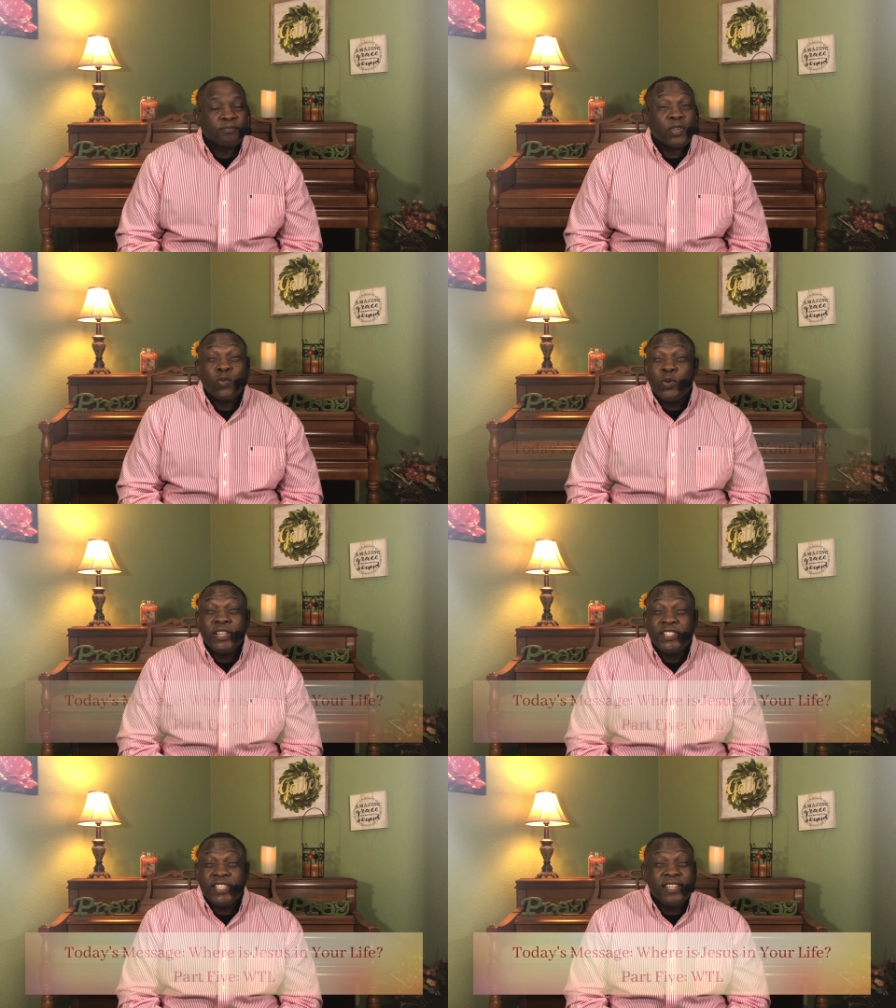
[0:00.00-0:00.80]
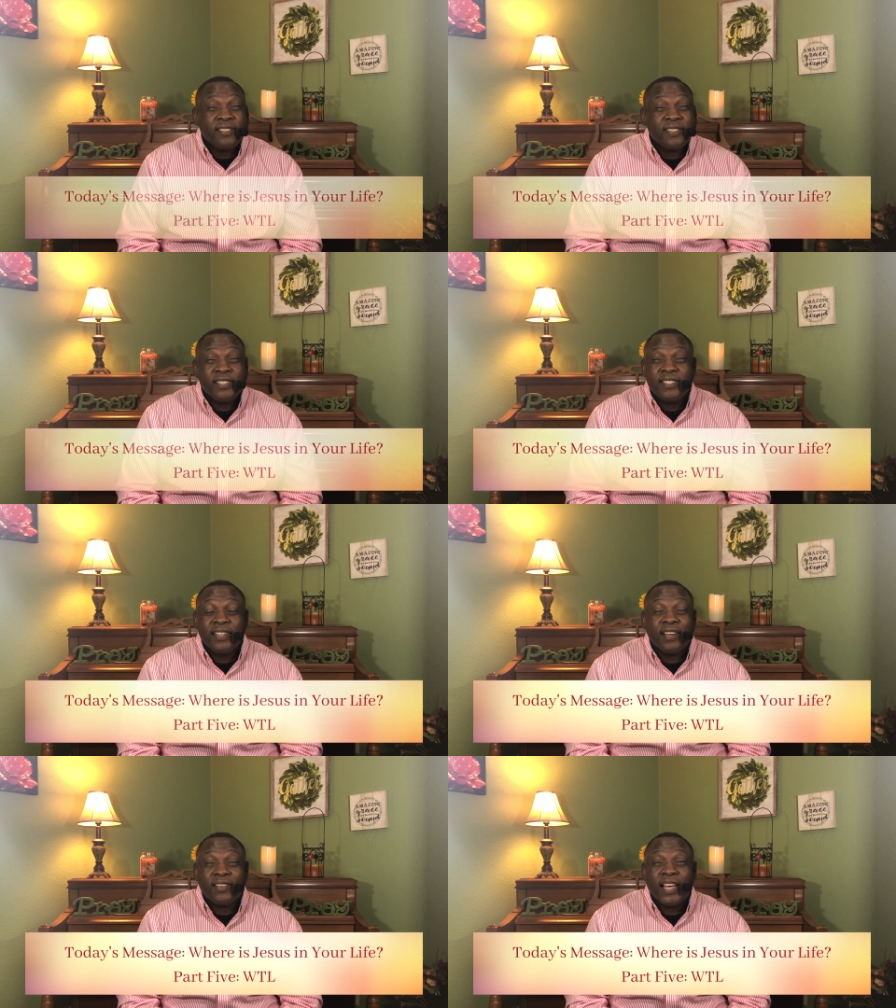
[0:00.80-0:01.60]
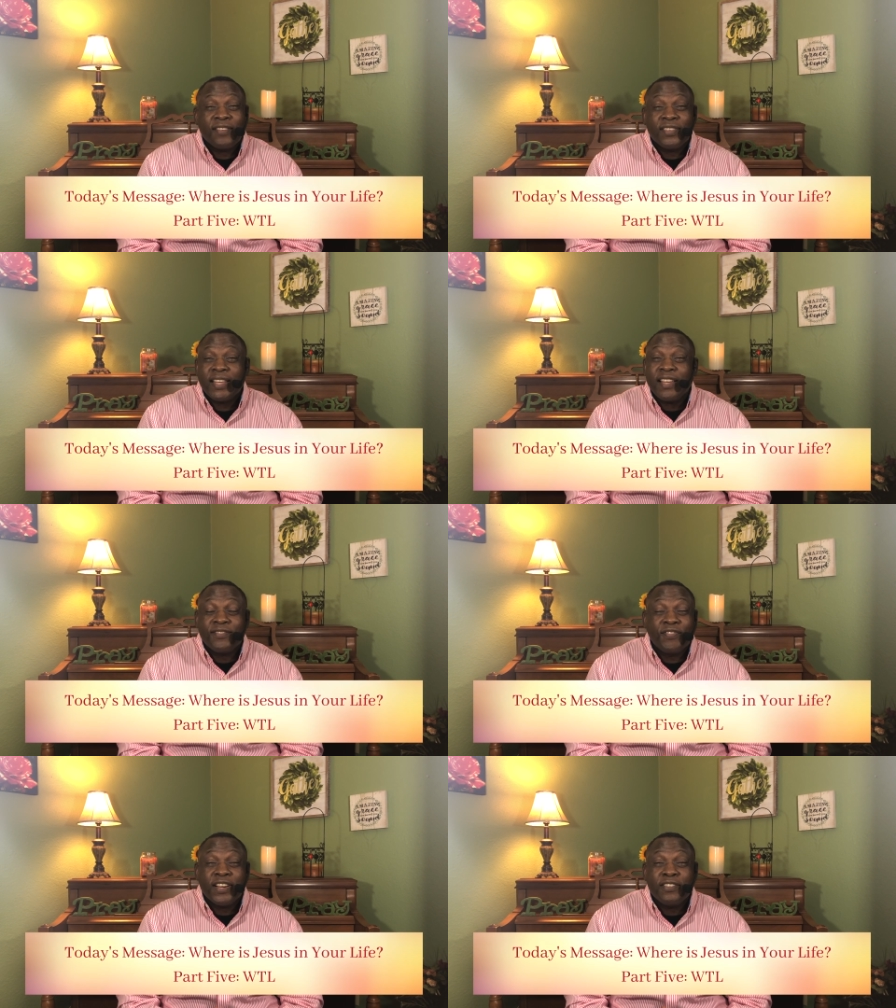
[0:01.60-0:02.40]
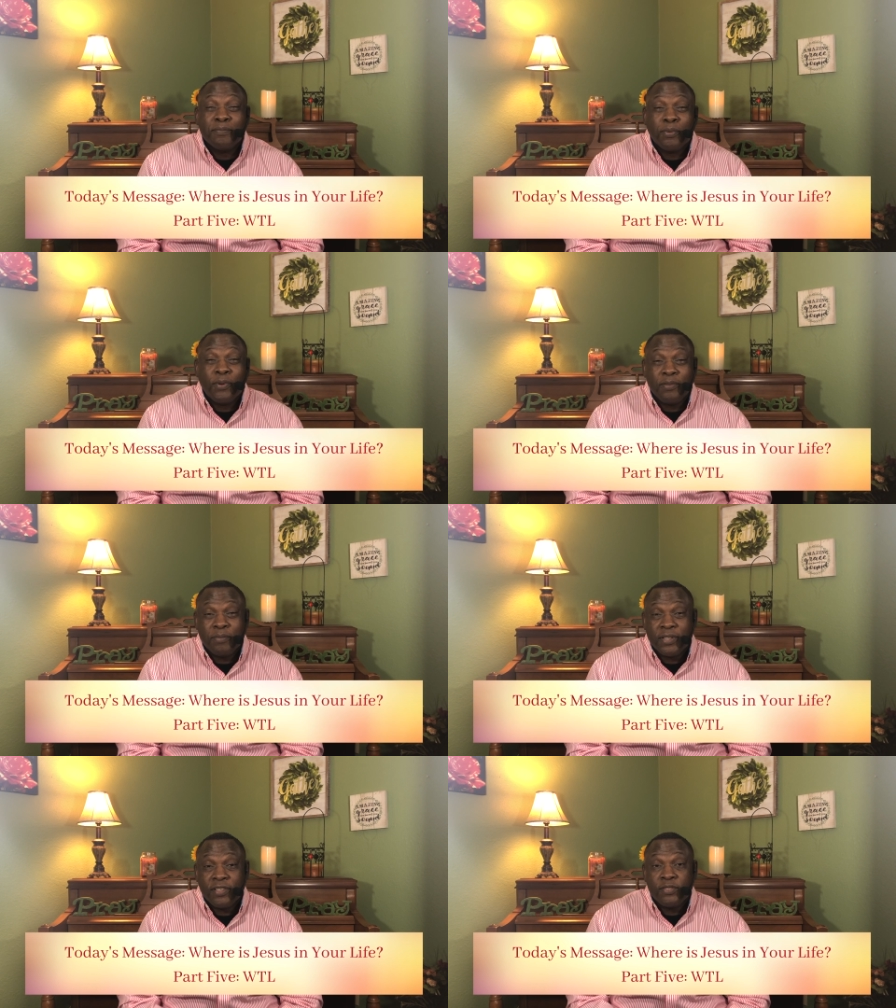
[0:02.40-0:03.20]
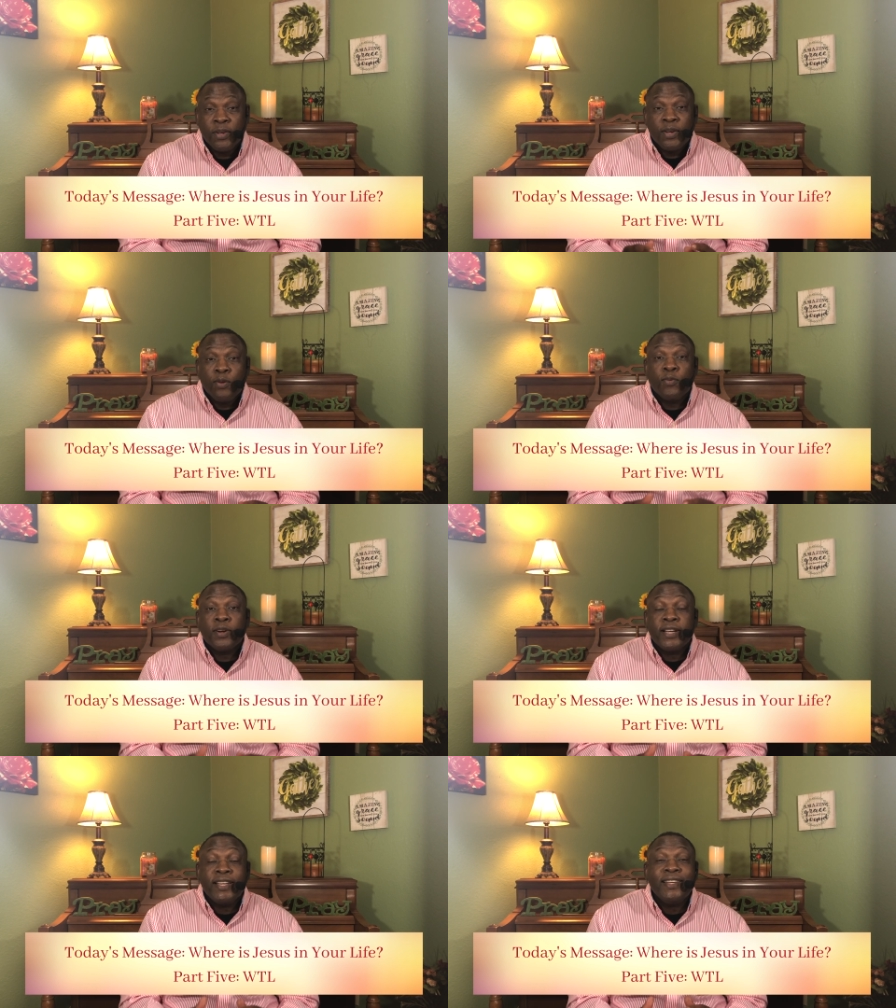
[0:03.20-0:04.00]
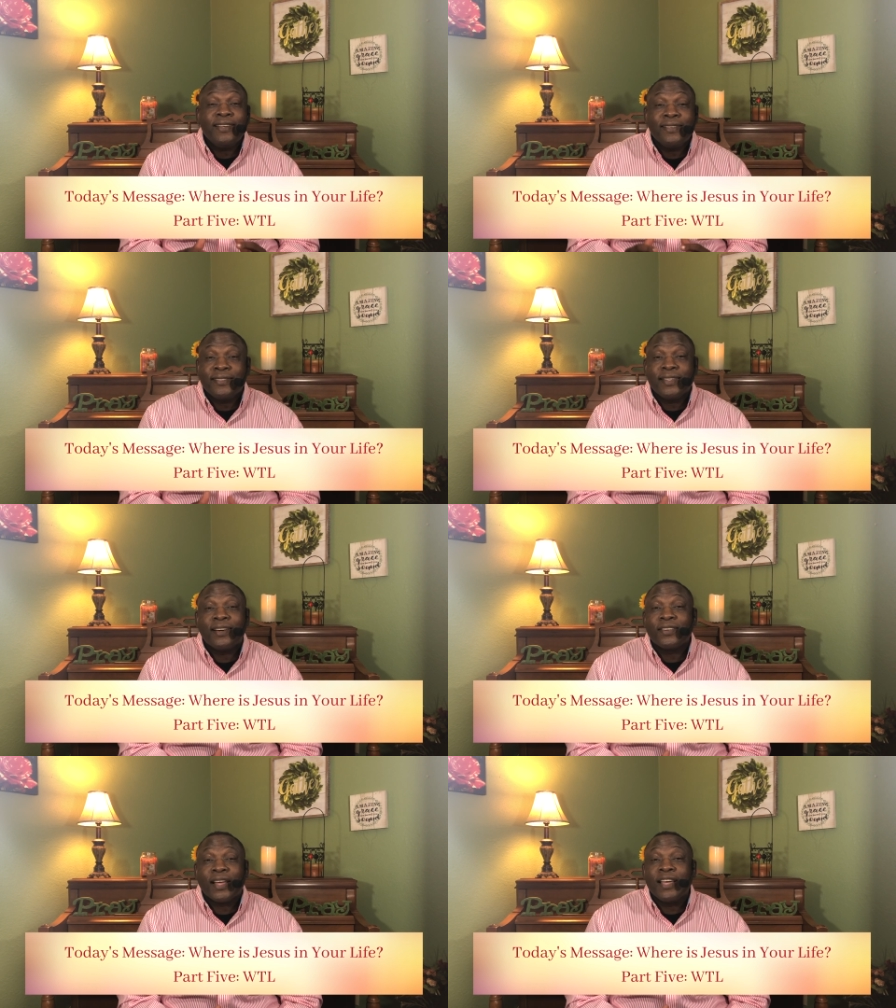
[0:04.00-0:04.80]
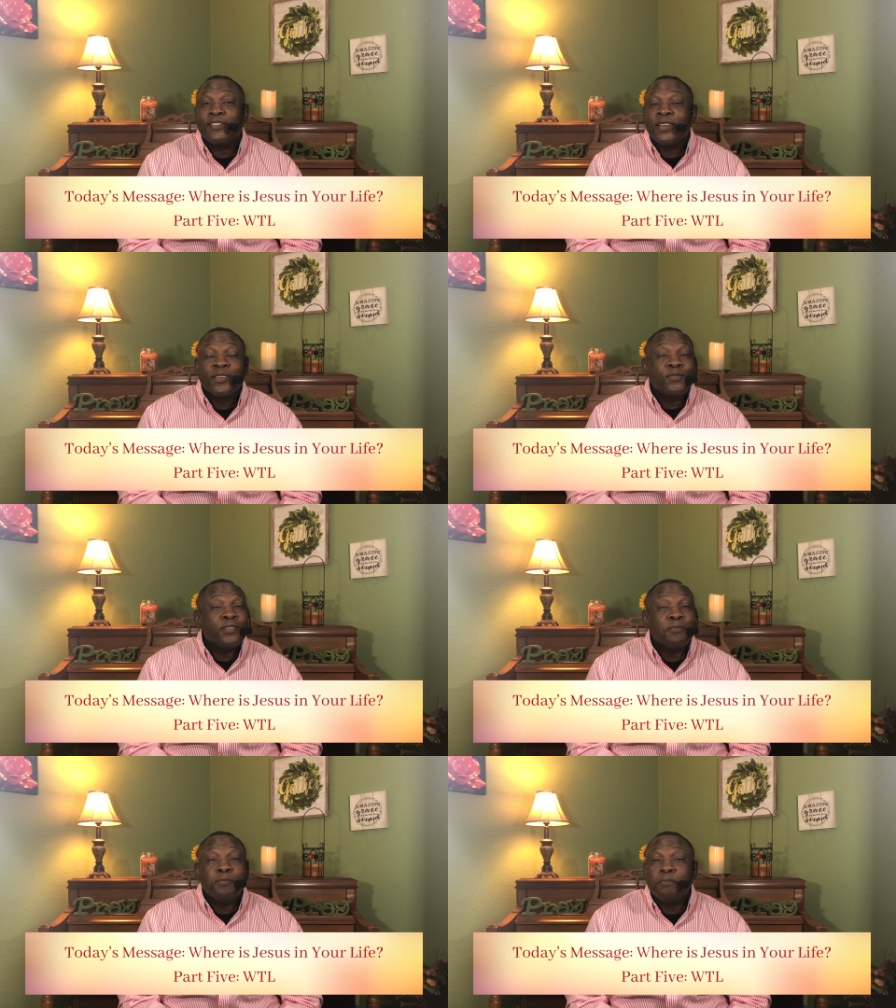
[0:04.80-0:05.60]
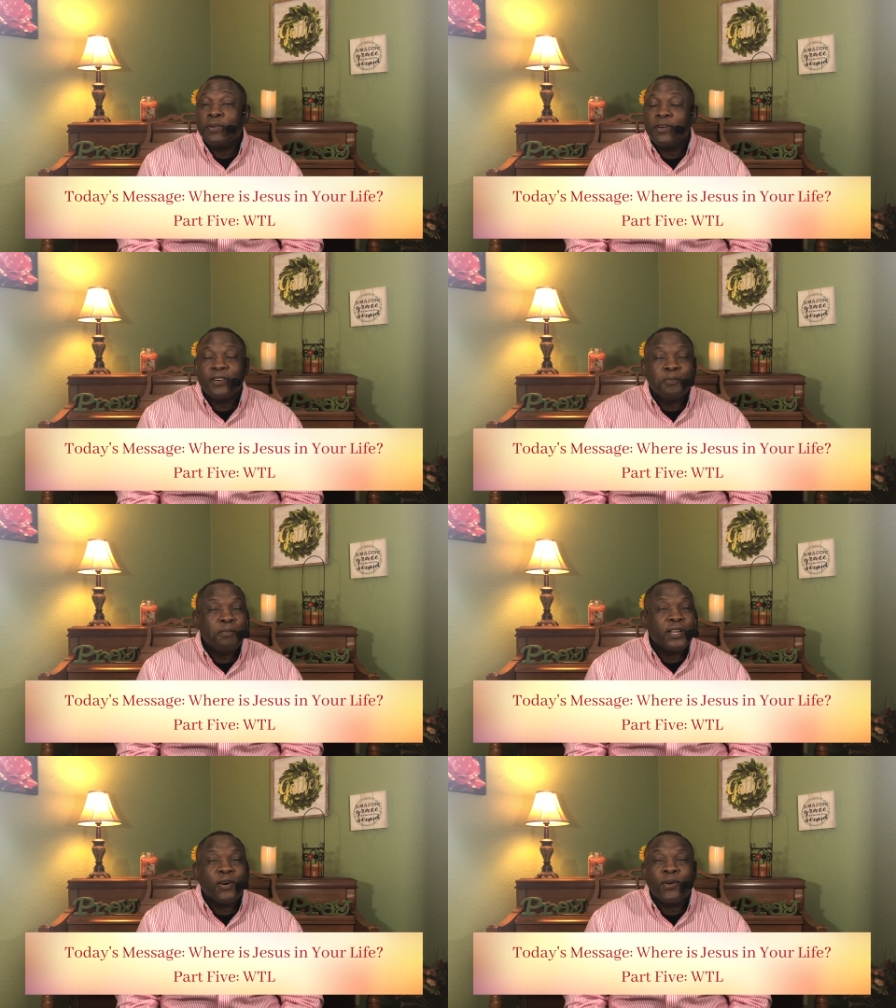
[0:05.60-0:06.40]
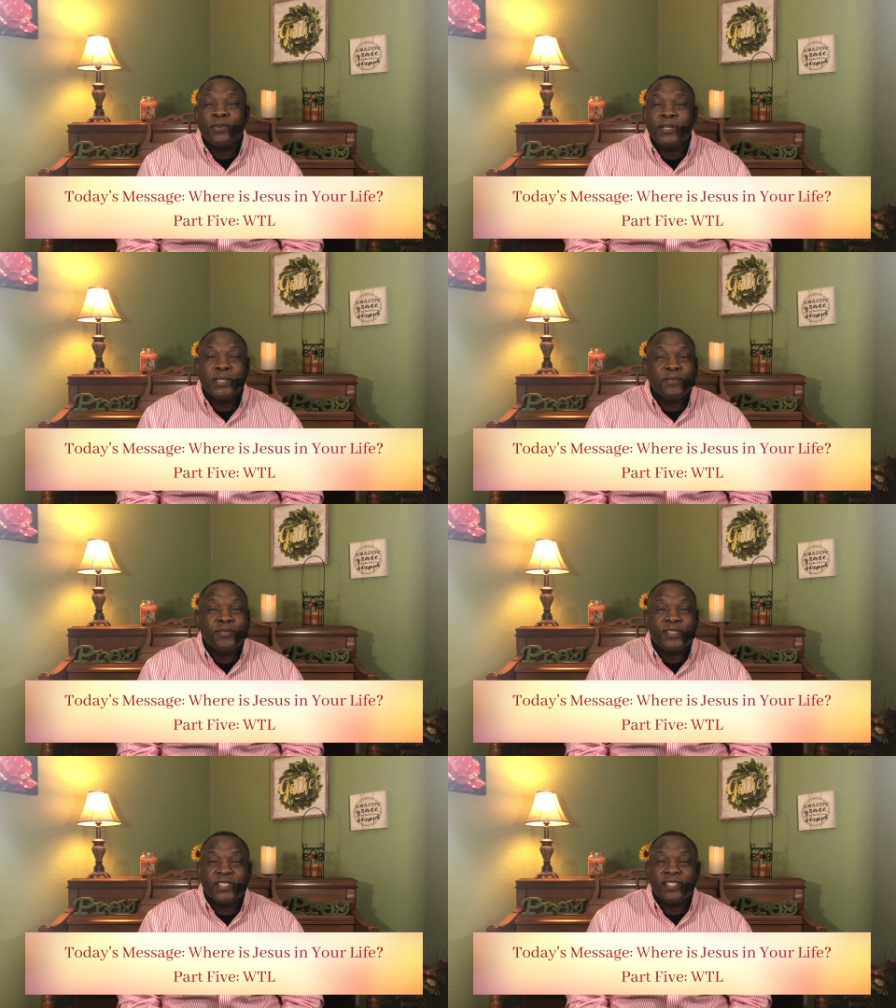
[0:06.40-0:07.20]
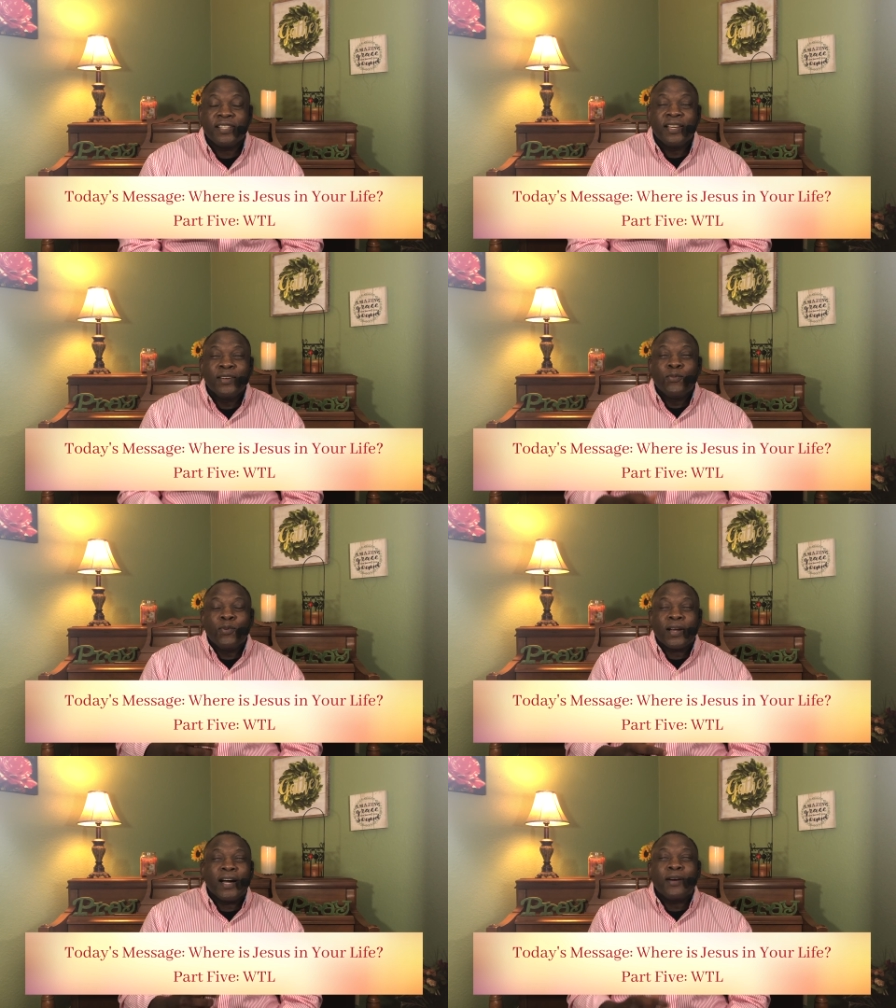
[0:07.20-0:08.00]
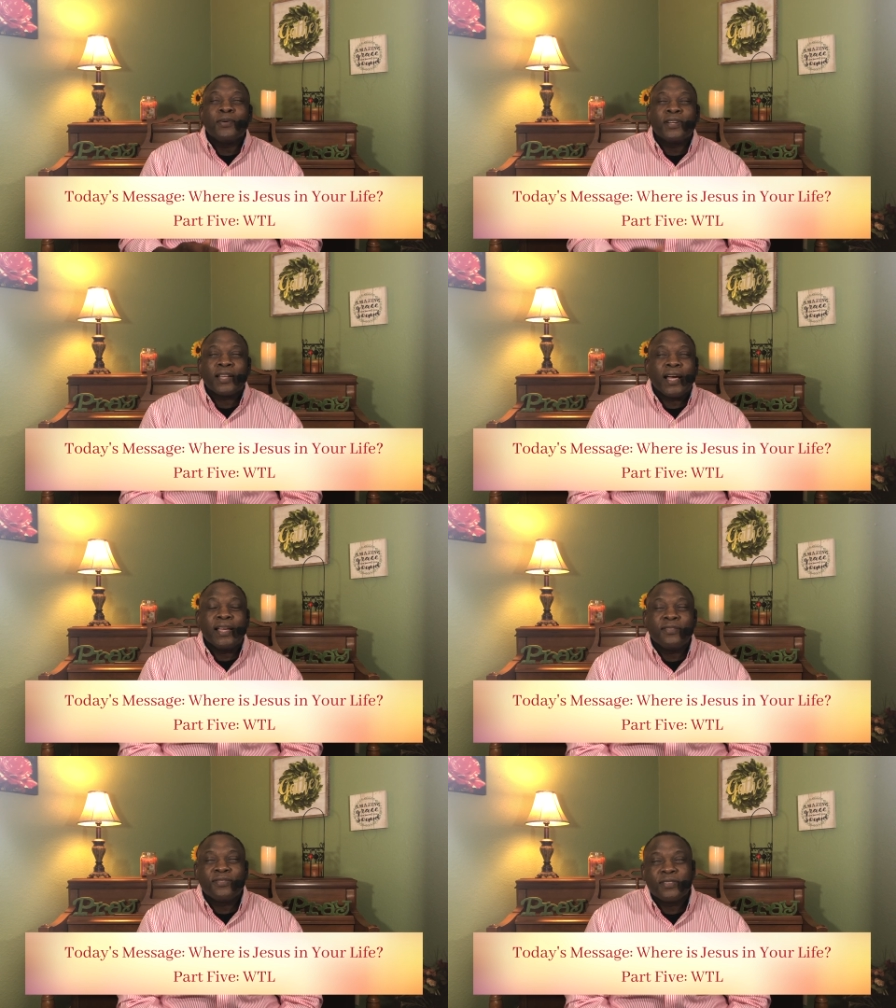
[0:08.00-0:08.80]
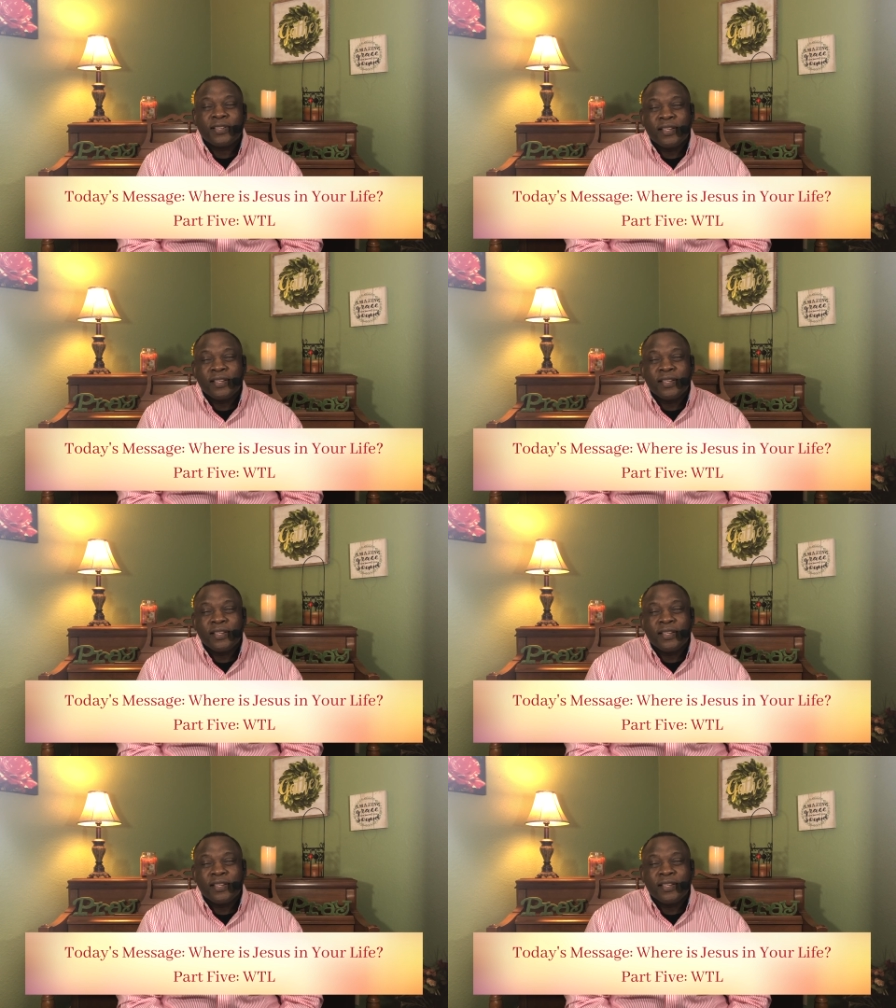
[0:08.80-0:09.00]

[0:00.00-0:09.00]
where Jesus is in our life, and that's very important because where He is in our life will m- uh, make all the difference in what our life